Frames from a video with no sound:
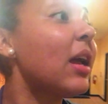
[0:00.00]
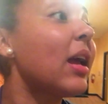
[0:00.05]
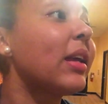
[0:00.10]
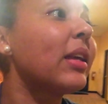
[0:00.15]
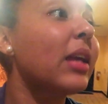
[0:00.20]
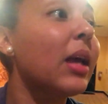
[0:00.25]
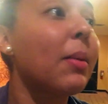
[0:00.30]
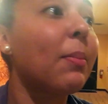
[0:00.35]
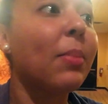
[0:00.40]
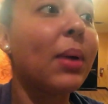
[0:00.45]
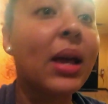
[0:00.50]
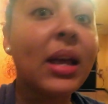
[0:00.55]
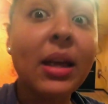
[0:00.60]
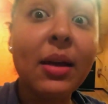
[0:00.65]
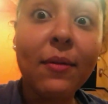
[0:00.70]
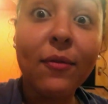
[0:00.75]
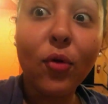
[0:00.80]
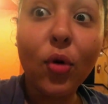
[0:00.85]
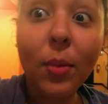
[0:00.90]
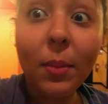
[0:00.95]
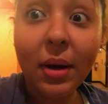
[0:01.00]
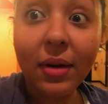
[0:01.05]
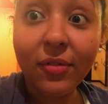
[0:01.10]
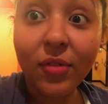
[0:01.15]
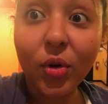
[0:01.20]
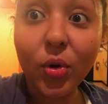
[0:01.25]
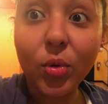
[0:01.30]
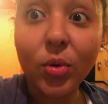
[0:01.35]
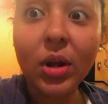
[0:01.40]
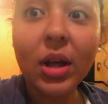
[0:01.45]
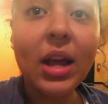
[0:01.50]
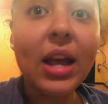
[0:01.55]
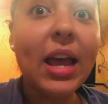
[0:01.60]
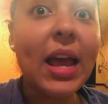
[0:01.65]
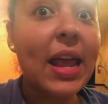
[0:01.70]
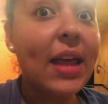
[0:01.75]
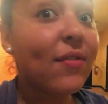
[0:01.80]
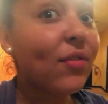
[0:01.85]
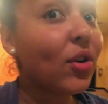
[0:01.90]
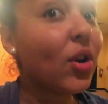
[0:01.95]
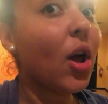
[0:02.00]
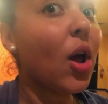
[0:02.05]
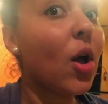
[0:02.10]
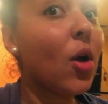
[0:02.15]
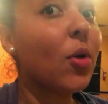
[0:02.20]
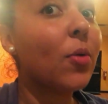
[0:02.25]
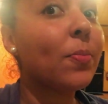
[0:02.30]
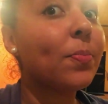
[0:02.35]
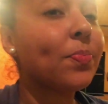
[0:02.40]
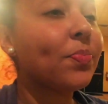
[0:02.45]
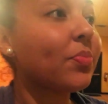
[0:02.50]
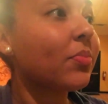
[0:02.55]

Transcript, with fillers: and kept begging for my food, even That's though.